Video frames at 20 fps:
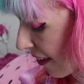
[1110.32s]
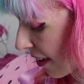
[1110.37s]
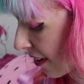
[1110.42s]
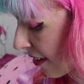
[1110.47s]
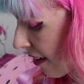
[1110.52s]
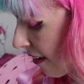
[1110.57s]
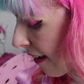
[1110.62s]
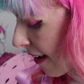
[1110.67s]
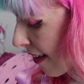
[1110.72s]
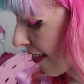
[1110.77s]
and
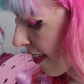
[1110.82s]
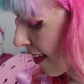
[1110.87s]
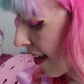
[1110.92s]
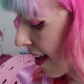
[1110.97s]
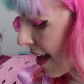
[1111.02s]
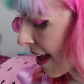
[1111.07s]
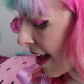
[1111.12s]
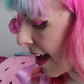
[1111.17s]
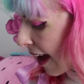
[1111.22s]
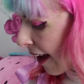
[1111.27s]
nice.
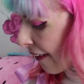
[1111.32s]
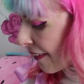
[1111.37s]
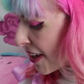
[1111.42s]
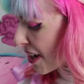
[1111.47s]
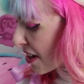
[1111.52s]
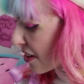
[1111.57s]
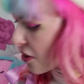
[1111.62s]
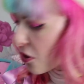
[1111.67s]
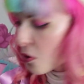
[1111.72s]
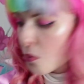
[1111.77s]
And then
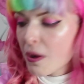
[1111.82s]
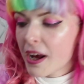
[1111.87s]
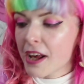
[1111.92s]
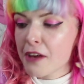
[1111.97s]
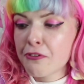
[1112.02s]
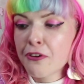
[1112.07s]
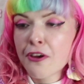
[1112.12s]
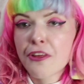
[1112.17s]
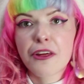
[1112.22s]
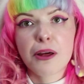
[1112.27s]
another way
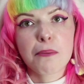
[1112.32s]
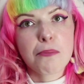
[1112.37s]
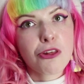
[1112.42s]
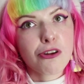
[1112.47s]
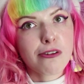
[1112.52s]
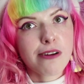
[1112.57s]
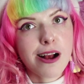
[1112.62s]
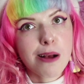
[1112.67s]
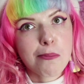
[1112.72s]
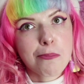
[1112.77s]
of using up
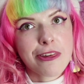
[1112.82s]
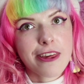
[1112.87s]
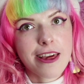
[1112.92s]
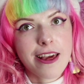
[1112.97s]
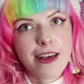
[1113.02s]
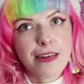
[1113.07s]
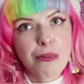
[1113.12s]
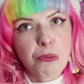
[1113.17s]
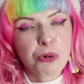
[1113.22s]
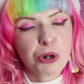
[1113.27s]
scraps
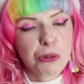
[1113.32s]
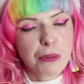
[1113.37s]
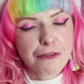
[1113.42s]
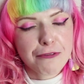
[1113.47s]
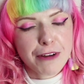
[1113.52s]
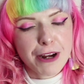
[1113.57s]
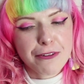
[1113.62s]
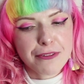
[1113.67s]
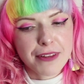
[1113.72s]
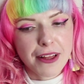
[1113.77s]
is one of my
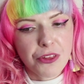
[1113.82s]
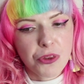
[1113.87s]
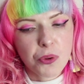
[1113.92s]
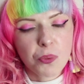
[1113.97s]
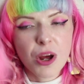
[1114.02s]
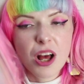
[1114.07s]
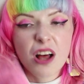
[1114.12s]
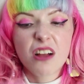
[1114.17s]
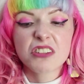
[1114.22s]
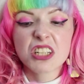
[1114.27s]
favourite things in the
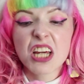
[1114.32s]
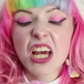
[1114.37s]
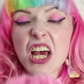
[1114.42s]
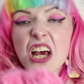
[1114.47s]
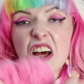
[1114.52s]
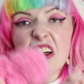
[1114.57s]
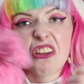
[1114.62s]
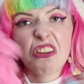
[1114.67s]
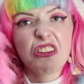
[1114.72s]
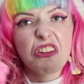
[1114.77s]
world,
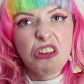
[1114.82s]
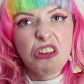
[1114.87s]
the